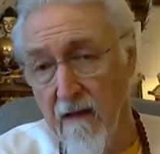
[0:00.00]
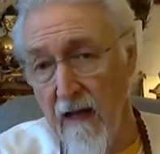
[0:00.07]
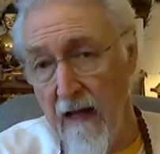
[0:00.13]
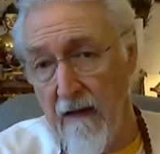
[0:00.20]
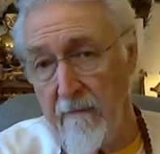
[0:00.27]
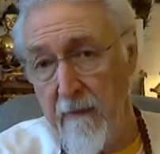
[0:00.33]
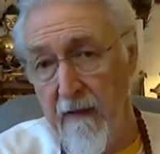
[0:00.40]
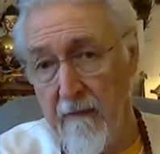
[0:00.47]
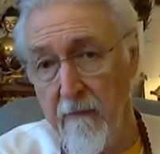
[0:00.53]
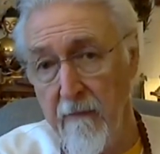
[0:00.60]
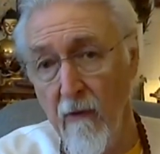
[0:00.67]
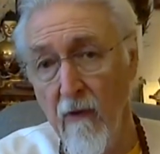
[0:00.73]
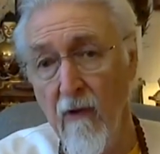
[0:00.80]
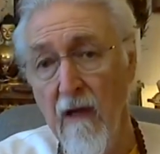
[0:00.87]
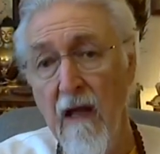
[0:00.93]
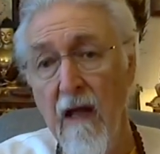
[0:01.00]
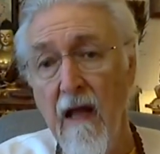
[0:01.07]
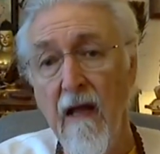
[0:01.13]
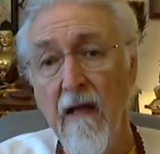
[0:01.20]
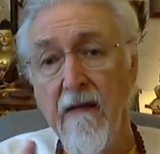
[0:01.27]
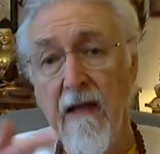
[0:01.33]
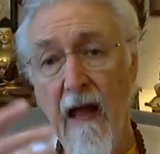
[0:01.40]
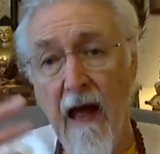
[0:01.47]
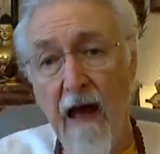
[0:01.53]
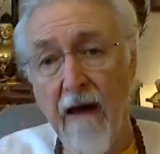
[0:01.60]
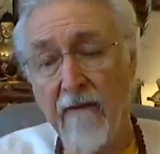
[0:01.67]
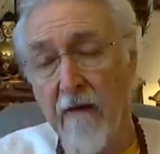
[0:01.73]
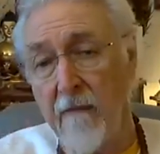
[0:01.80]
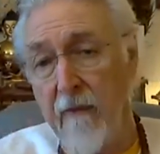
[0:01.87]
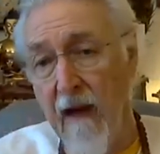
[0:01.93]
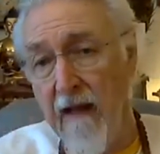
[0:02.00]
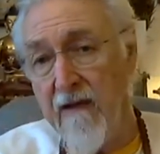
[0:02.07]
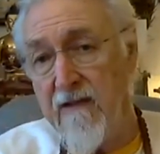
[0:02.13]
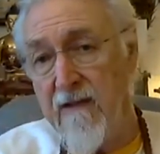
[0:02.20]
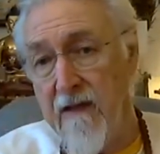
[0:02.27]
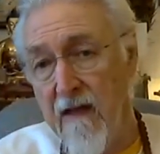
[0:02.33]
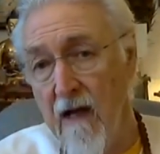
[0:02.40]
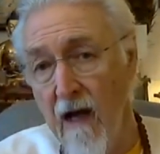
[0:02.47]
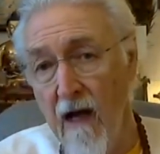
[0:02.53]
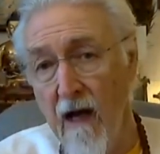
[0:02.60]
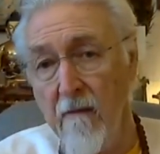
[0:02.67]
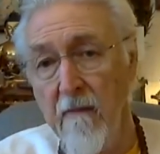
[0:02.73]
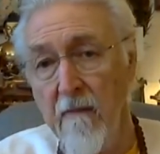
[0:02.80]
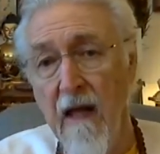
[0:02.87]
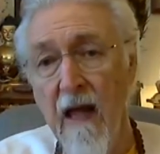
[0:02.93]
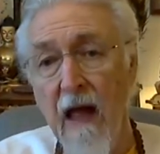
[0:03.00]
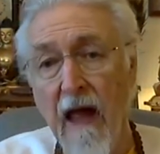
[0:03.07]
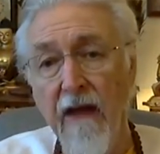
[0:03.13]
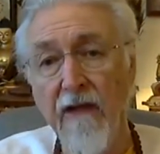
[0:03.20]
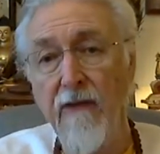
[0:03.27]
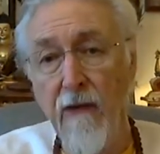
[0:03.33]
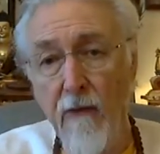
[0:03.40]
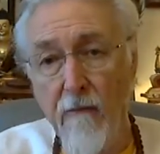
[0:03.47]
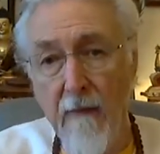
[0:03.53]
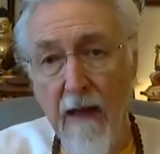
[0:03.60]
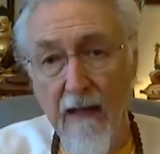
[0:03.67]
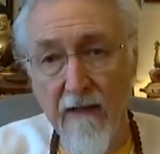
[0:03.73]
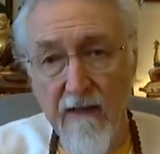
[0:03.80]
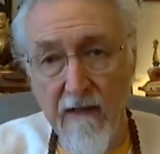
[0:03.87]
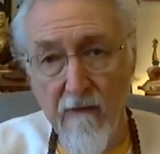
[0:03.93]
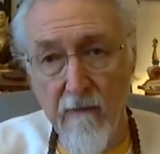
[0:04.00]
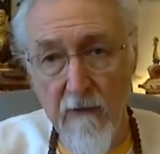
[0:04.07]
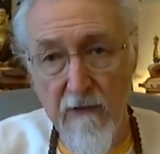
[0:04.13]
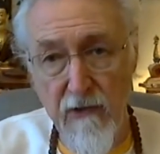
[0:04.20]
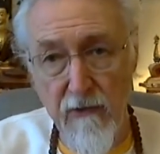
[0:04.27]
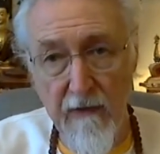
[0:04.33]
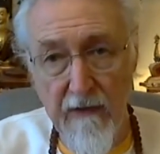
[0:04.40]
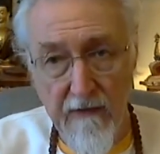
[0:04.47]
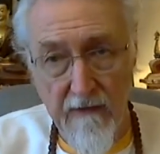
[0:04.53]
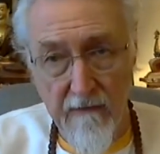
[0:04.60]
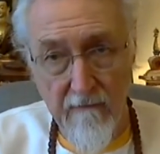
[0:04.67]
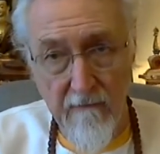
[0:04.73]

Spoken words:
lay people, to have a place to come and do mountain retreat.